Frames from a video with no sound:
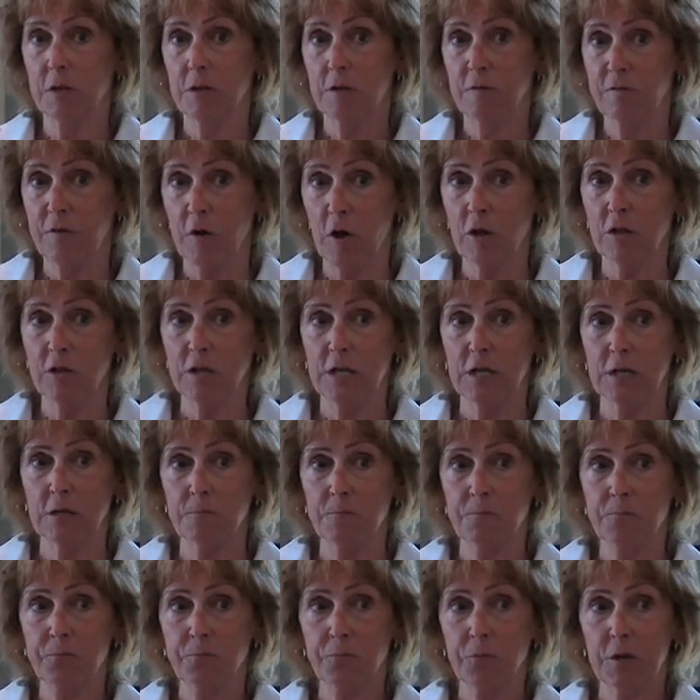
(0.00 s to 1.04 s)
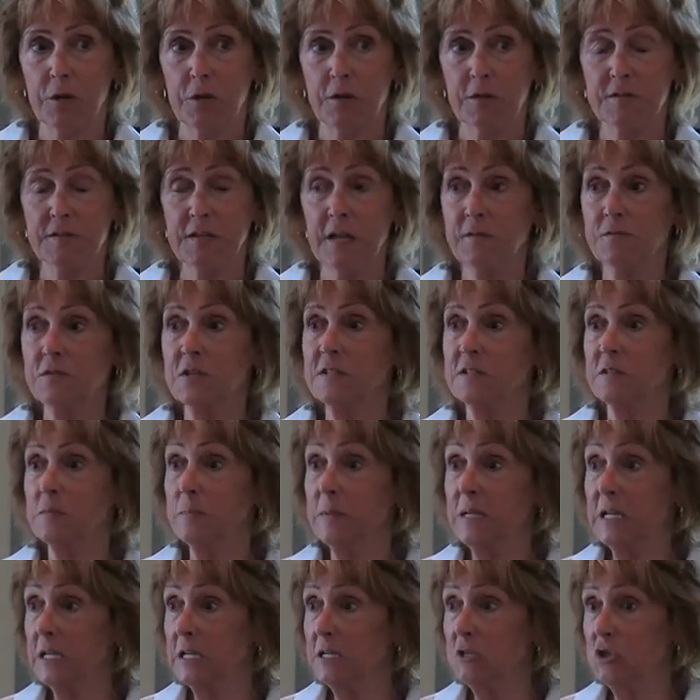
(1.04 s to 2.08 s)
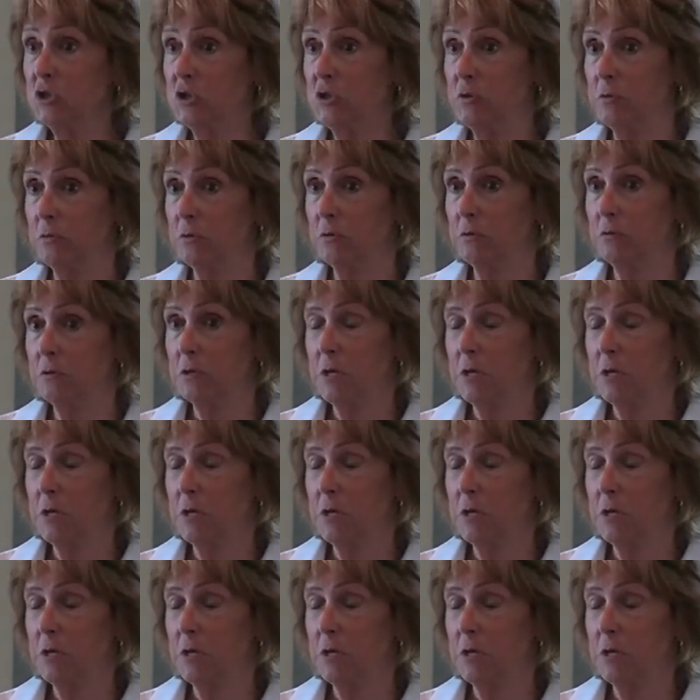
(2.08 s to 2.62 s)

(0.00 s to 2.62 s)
falling. Safety is a big issue.